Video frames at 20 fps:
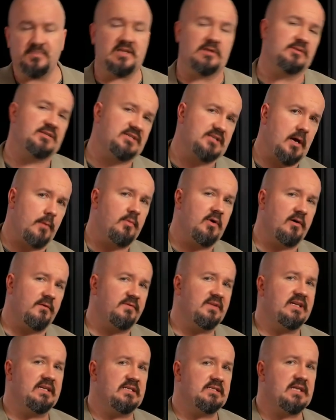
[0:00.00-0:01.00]
Some
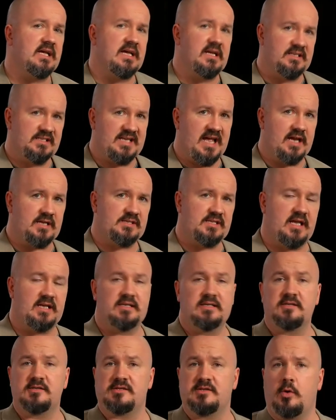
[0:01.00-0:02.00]
of these text
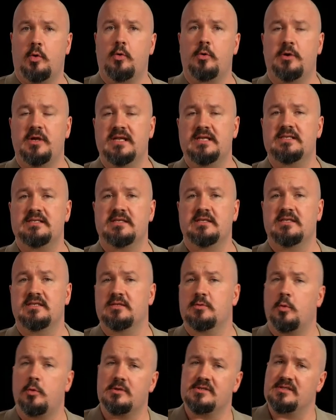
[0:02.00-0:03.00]
editors are oriented
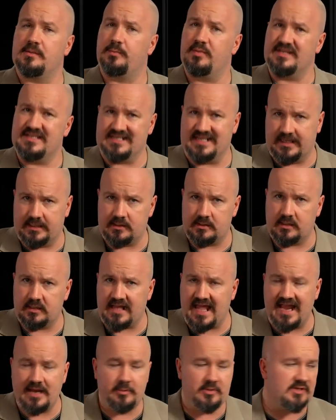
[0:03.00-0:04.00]
towards a particular
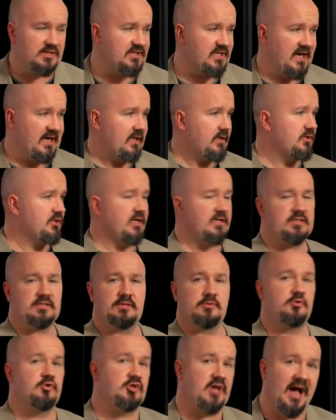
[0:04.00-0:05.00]
language, say just
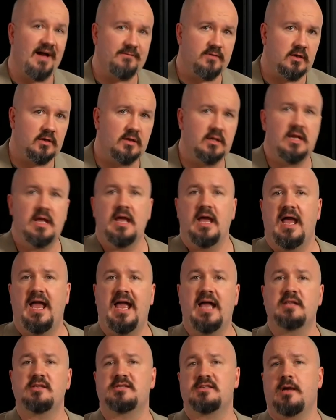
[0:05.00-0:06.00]
Java,
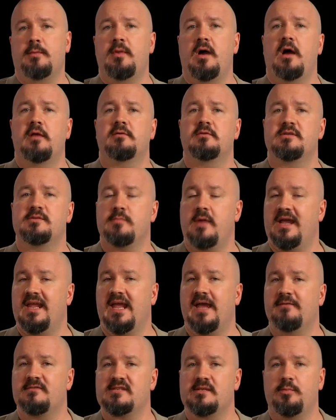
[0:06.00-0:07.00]
and some others might
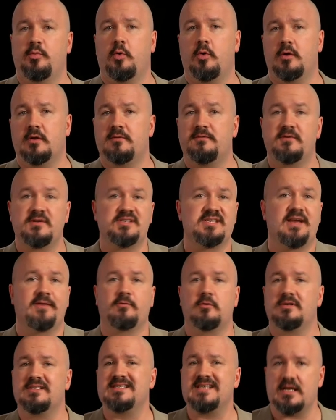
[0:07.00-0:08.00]
have support for
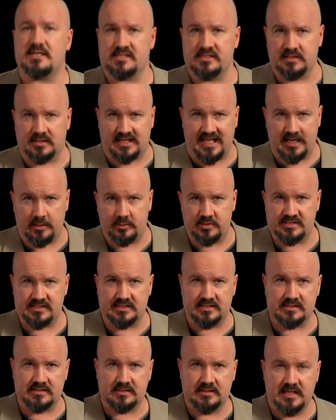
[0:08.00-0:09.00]
several dozen
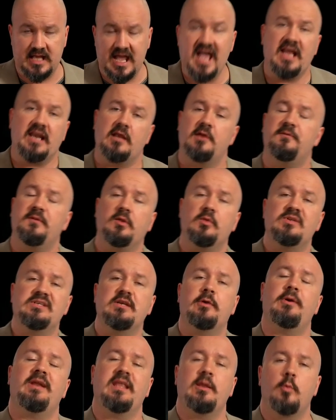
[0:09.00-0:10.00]
languages. Now, if you
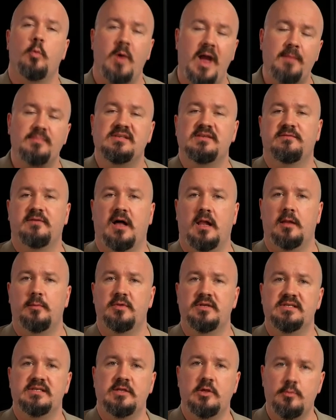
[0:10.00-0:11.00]
do any web
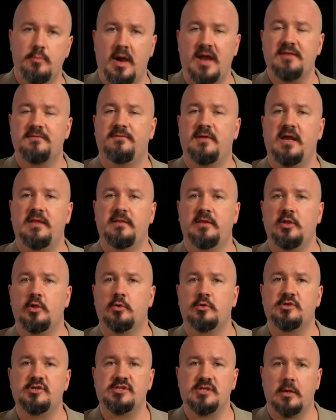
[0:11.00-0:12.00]
development, you might find that
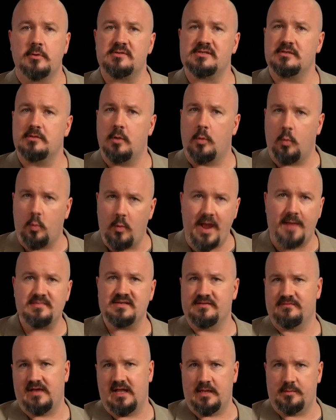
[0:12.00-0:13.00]
your chosen web
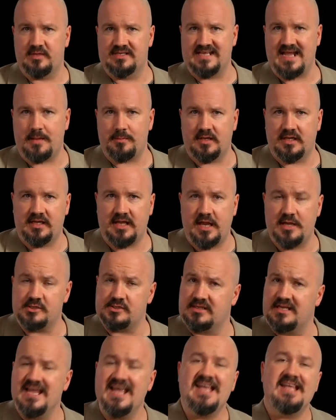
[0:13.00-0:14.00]
development
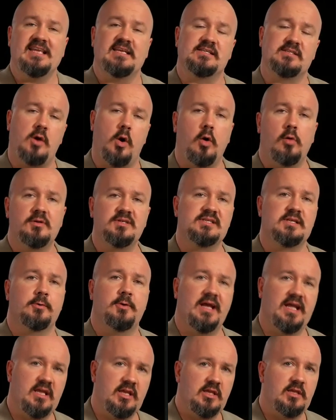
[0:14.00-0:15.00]
application is also
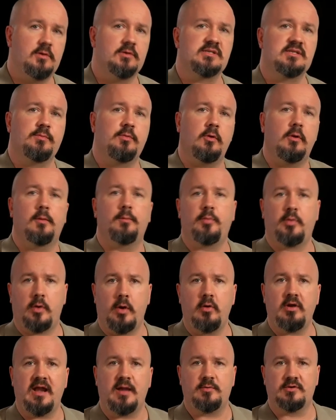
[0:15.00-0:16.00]
a usable
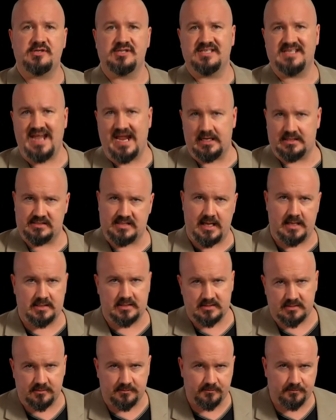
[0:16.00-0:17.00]
programmer's text
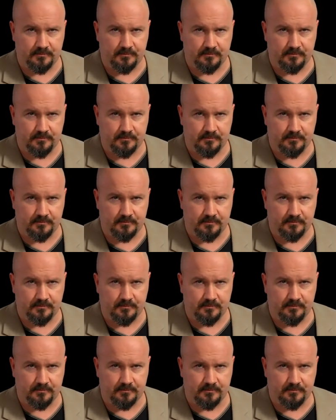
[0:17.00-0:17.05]
editor.